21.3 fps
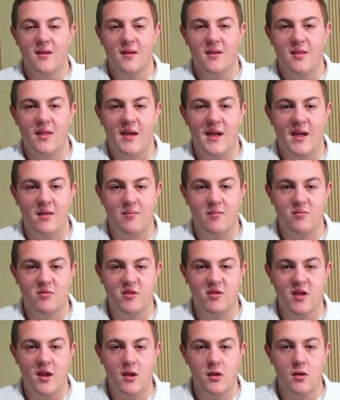that
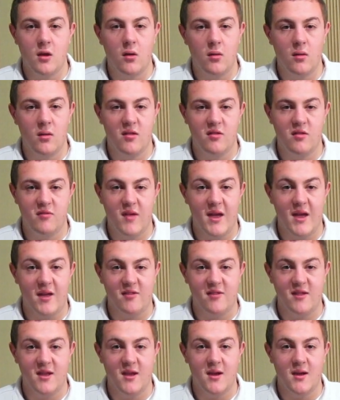say no to this
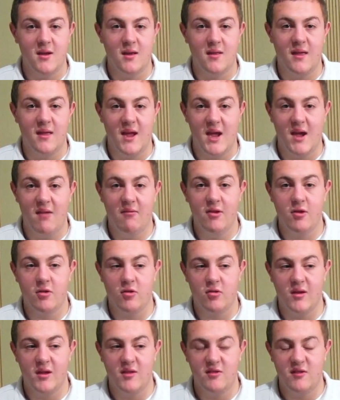vaccine, and they have their
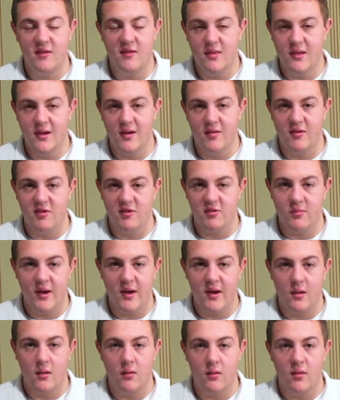crazy theories
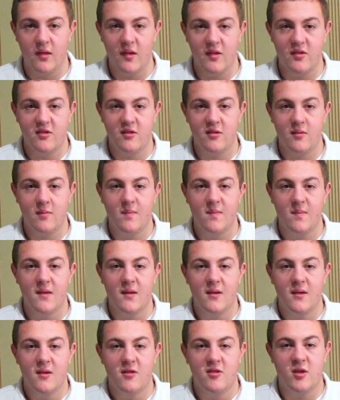about all this.
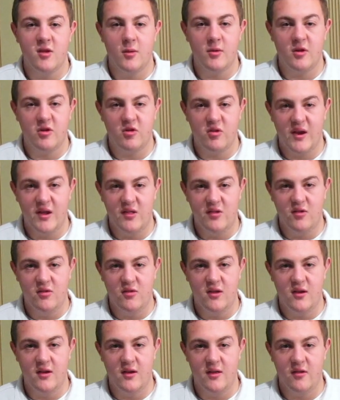Some are crazier
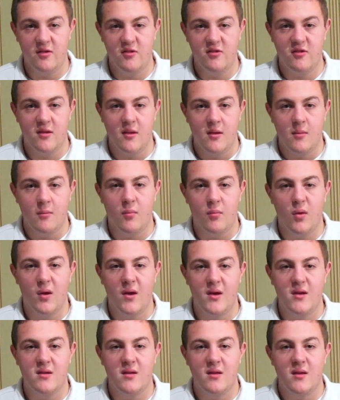than others,
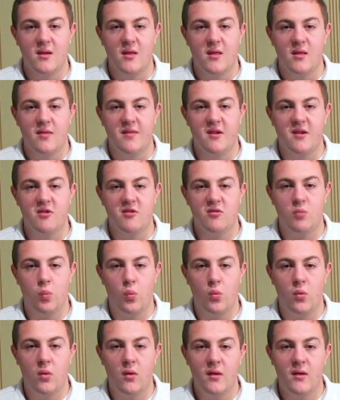but there's
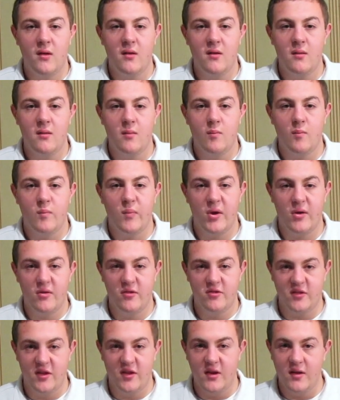one
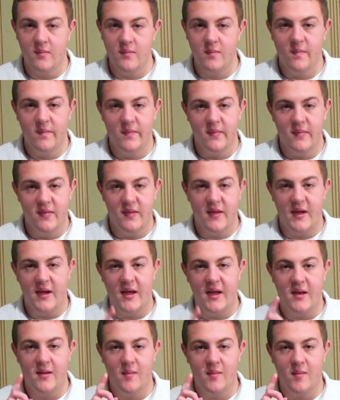person
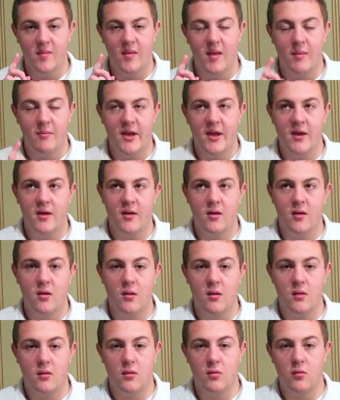that made an
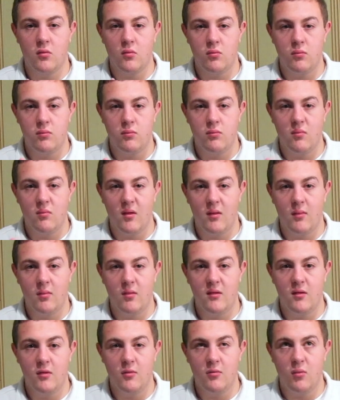article a
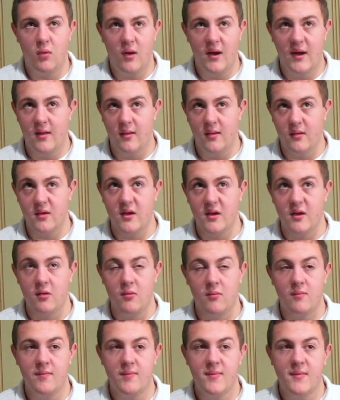little while
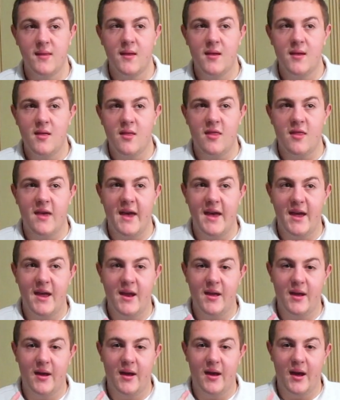ago
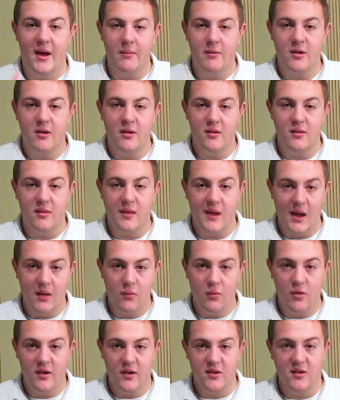that I
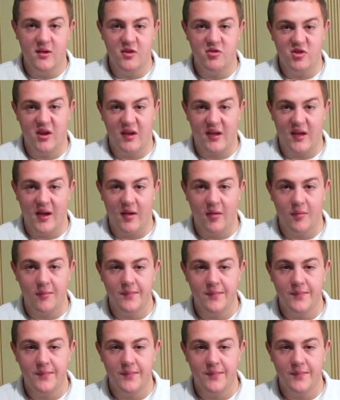want you to check out.